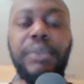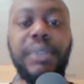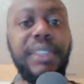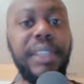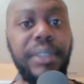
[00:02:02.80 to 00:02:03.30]

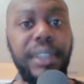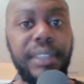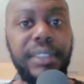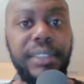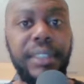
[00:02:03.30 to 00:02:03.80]

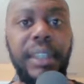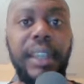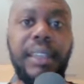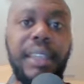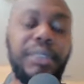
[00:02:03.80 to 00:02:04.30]
resilience
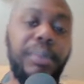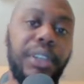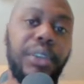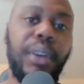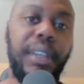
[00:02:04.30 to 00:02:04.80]
against
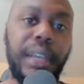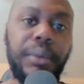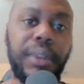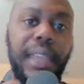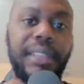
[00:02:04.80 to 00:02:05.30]
Bitcoin
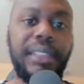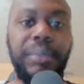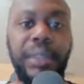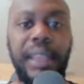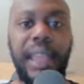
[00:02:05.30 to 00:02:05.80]
network actually
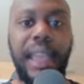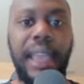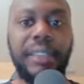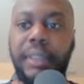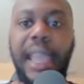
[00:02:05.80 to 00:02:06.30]
being
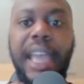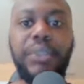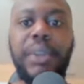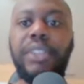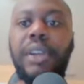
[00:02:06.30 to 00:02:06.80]
hacked. The hash
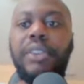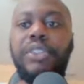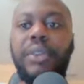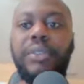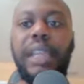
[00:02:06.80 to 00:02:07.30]
rate chart
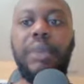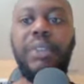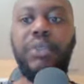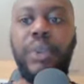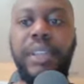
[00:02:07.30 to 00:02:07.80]
shows that
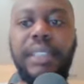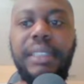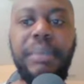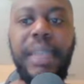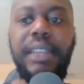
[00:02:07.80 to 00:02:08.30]
we've recently
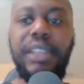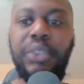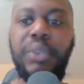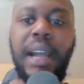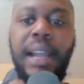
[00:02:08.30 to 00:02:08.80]
made a
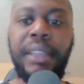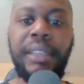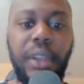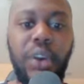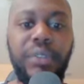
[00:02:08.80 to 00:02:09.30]
new high.
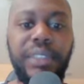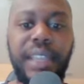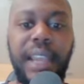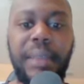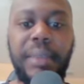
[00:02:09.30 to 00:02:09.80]
Over
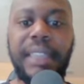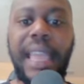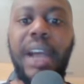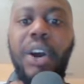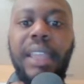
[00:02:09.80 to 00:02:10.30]
time,
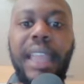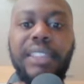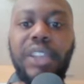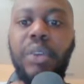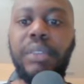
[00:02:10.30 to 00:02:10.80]
it
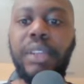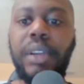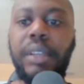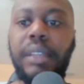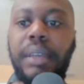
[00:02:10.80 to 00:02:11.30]
has only
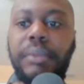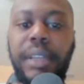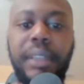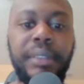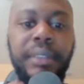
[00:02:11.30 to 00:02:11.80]
gone up,
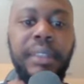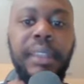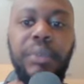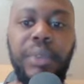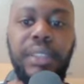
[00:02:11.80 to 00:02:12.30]
right?
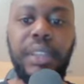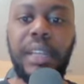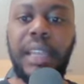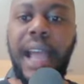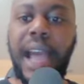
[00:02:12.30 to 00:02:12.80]
When you
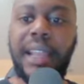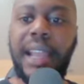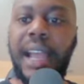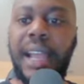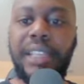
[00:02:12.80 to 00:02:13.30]
talk higher
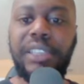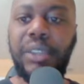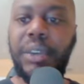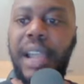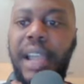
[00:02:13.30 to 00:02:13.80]
highs,
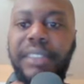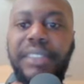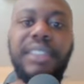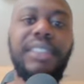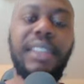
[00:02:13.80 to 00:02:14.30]
lower highs,
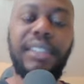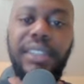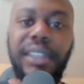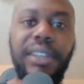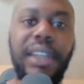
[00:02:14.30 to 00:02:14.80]
this is
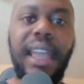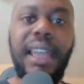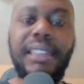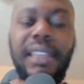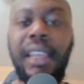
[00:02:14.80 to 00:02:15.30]
considered
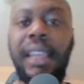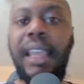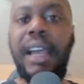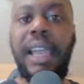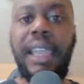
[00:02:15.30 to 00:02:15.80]
as
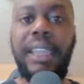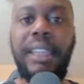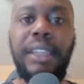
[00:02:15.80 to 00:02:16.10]
a